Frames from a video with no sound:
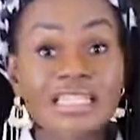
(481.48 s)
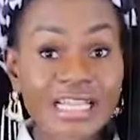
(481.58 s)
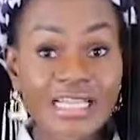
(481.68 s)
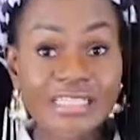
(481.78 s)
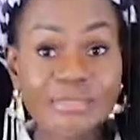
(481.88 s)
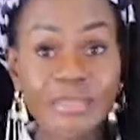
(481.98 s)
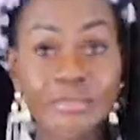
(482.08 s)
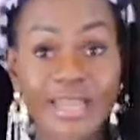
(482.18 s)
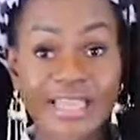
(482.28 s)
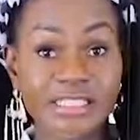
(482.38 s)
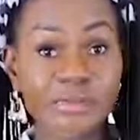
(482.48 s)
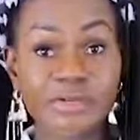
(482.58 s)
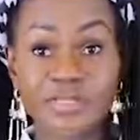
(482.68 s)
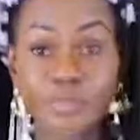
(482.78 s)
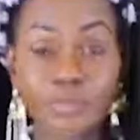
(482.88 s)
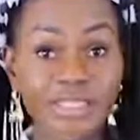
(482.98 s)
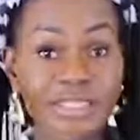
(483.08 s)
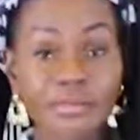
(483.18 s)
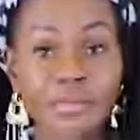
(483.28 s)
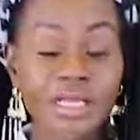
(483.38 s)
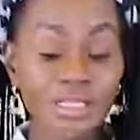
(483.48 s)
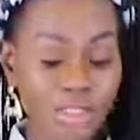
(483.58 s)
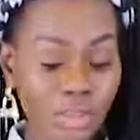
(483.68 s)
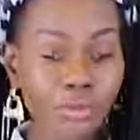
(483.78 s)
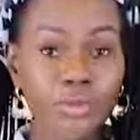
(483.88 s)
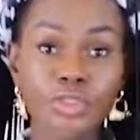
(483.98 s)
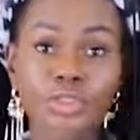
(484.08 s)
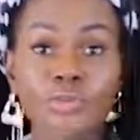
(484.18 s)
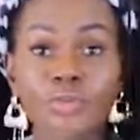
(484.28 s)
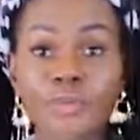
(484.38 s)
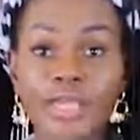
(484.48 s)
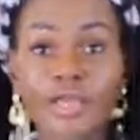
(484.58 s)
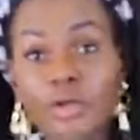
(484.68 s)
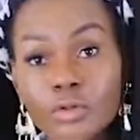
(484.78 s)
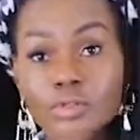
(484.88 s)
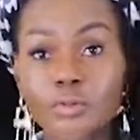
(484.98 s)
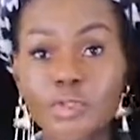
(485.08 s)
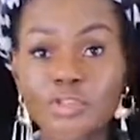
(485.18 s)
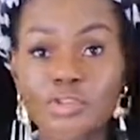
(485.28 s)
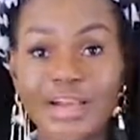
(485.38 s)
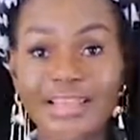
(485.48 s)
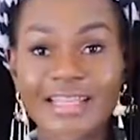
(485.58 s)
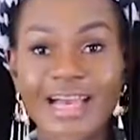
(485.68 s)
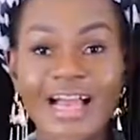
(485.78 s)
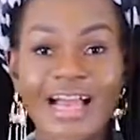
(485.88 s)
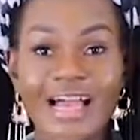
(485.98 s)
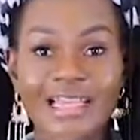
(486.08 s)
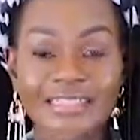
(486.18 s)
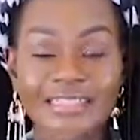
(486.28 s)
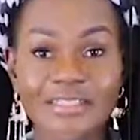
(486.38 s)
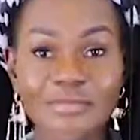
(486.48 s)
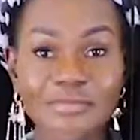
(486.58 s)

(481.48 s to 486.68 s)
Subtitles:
that has been my experience with them. So you may also want to try that. And